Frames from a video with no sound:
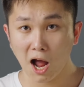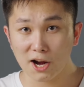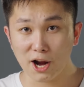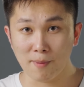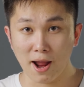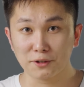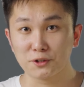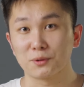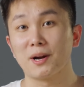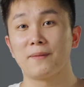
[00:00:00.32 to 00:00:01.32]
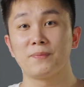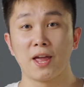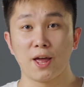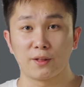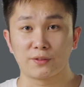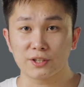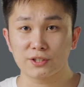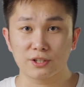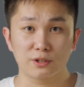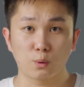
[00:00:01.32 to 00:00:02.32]
Hi, I'm Andrew, and
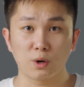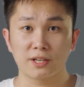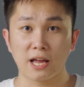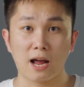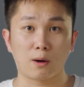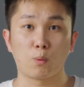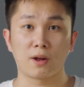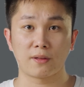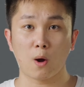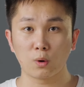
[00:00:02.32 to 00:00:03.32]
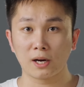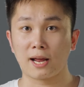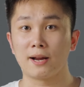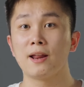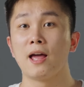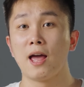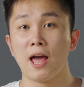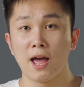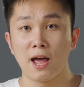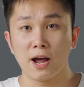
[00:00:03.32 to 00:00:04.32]
this is Quicktech with Hollyland,
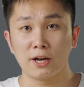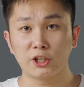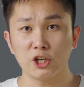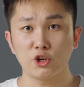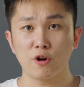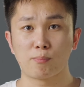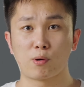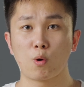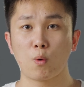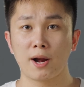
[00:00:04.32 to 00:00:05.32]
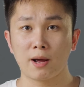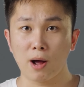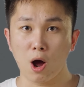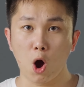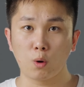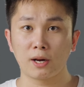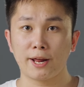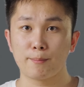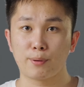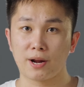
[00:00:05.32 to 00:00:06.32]
a teaching program about
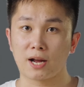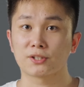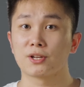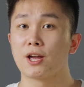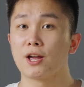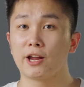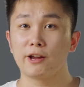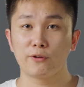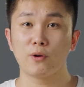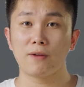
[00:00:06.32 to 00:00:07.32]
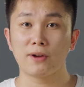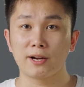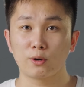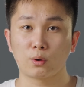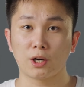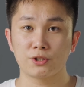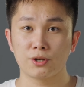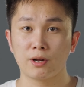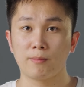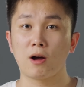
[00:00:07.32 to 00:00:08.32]
Hollyland products. If you have any
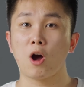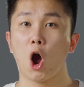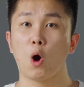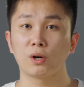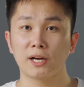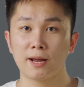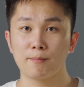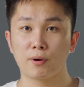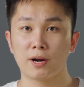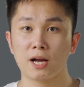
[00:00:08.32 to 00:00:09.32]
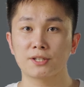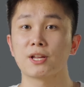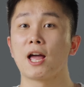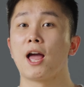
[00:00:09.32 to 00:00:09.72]
question about Hollyland products,